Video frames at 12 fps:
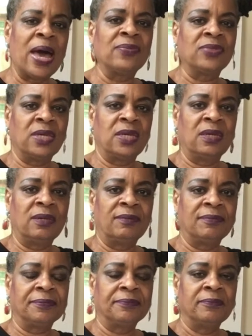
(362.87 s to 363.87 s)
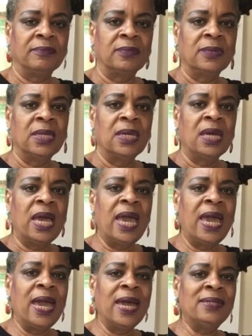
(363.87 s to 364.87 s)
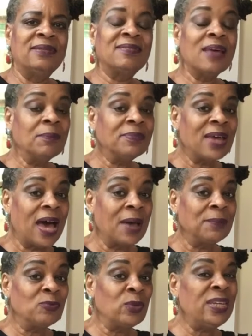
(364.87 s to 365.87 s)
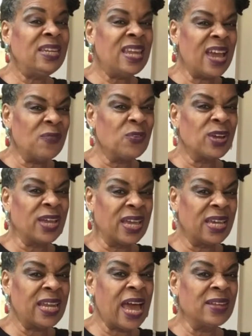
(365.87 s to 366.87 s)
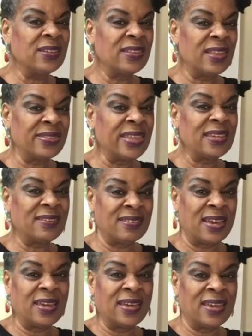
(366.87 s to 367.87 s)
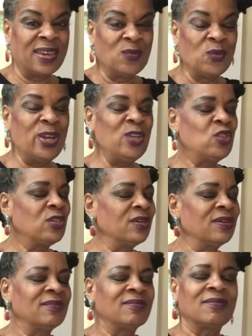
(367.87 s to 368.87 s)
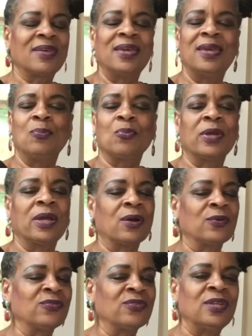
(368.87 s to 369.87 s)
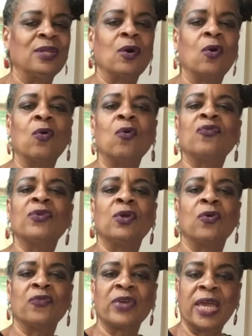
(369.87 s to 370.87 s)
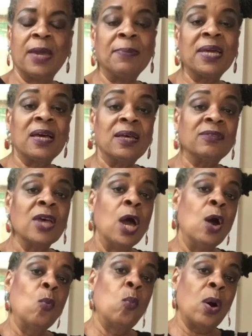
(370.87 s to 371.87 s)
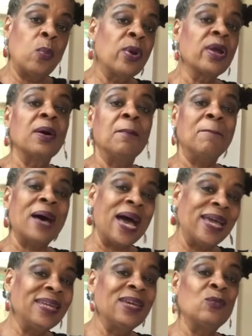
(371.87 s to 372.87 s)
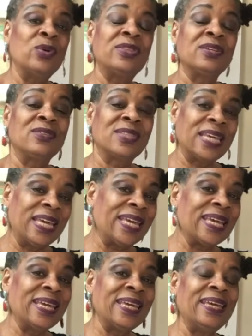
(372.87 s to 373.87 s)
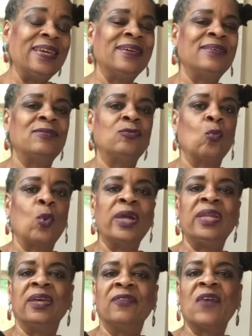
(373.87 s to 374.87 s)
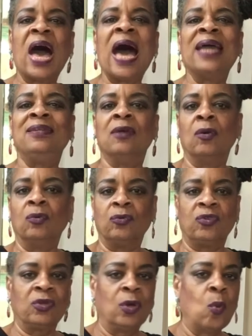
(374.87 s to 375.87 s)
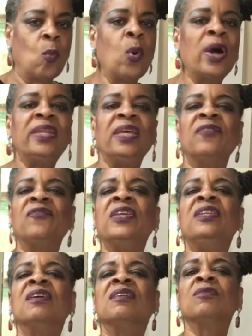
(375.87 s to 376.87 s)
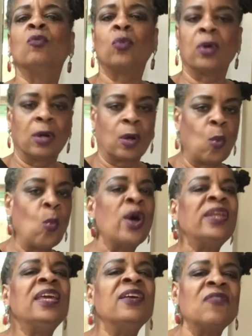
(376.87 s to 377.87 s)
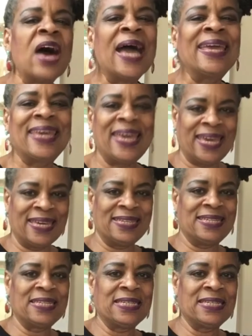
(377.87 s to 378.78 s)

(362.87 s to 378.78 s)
things, and sometimes we never get out of the think tank. We just keep rehearsing it over and over again, because what we're combining with the thinking is, what if I don't? What if it doesn't work? What if I can't?